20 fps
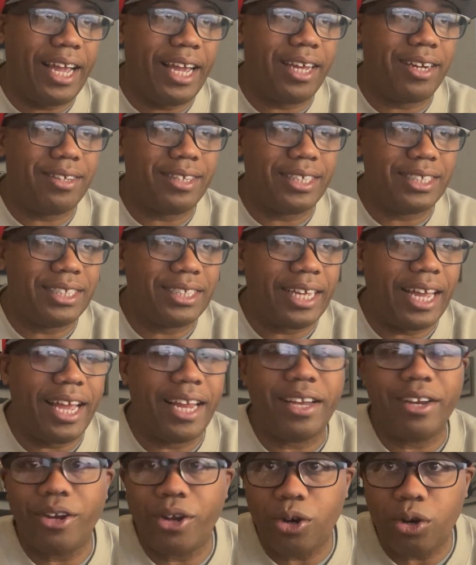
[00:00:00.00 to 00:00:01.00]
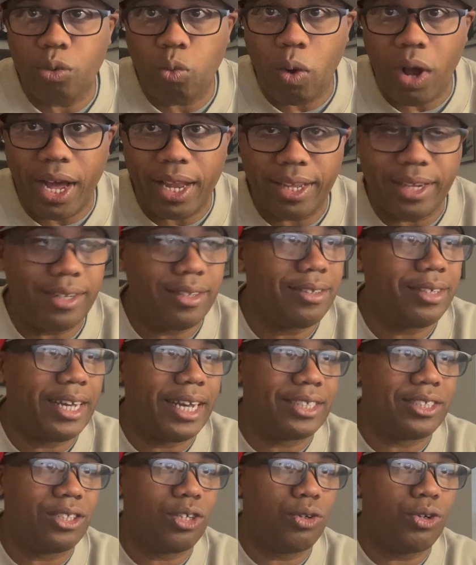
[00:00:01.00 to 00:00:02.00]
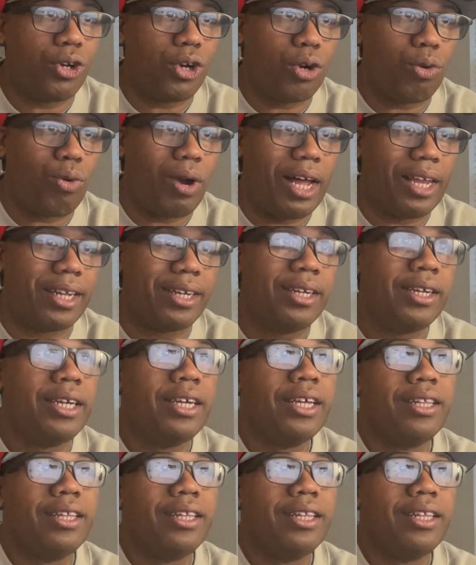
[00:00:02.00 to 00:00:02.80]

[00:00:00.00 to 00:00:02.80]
analyst at NerdWallet. You guys know NerdWallet.